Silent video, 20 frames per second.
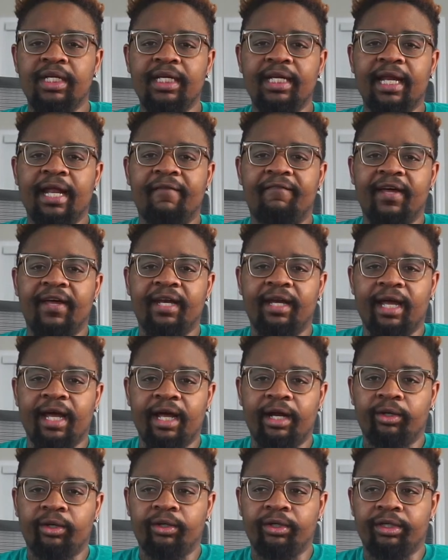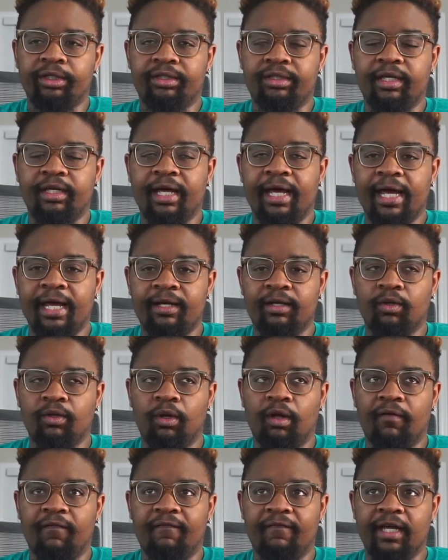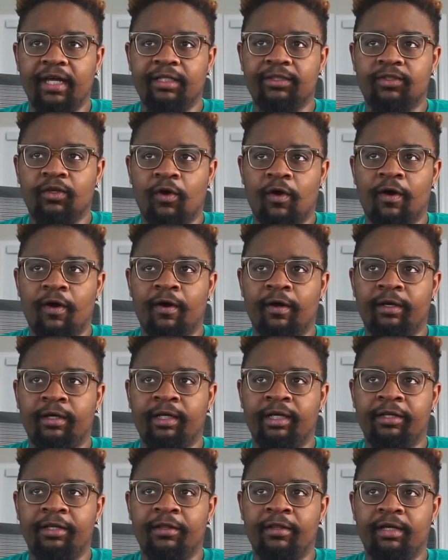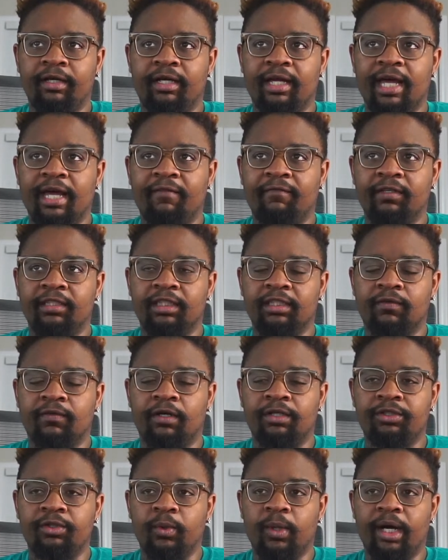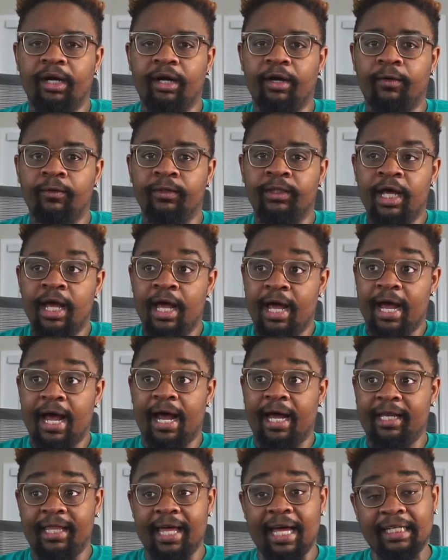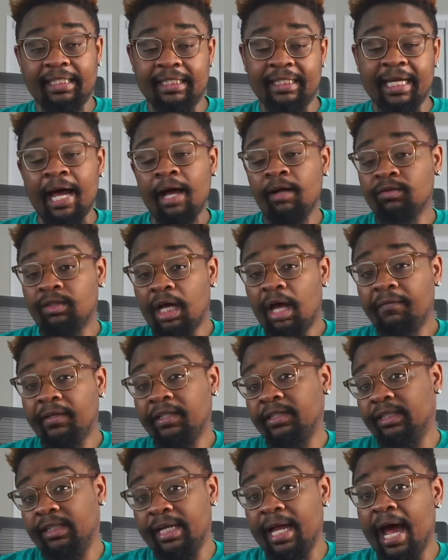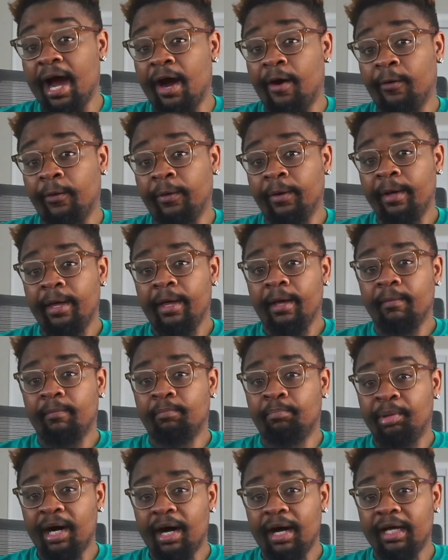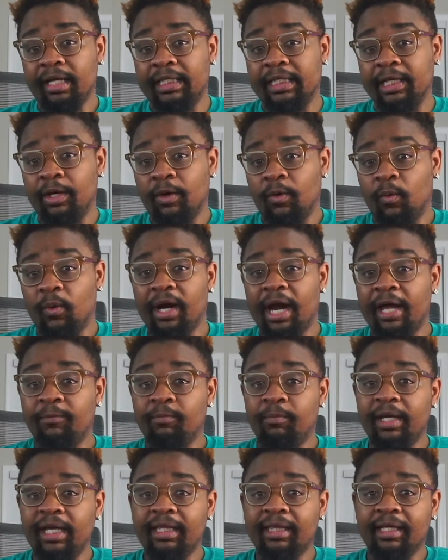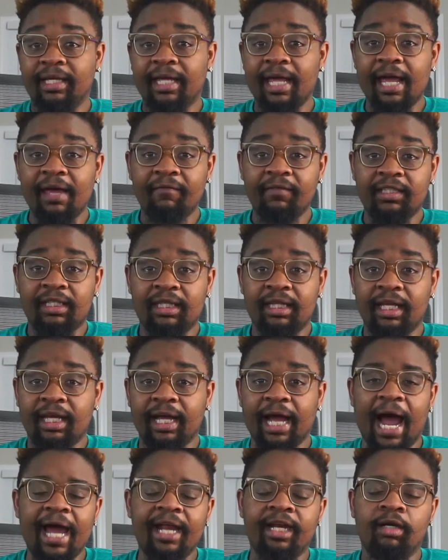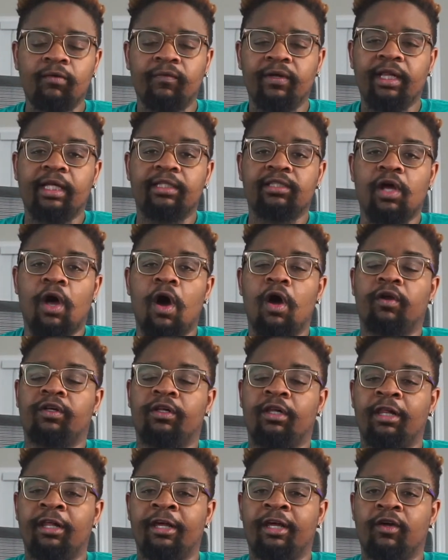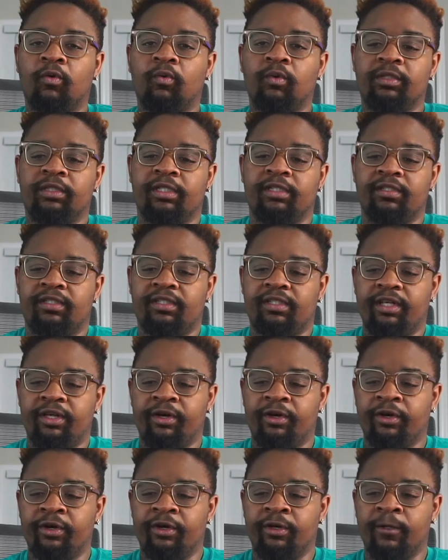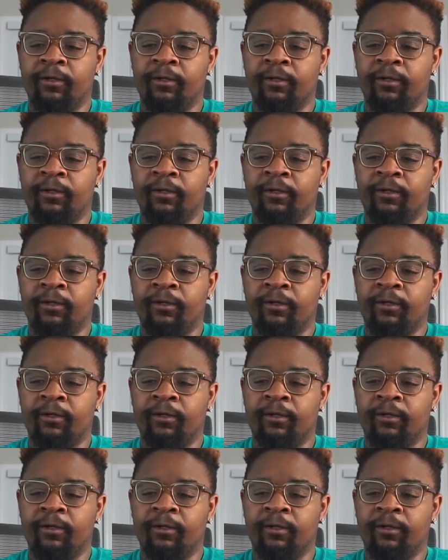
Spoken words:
Event Handler to handle events on the canvas as far as UI goes. And that sounds obvious now, but when I made the canvas thing, I didn't realize on-click was considered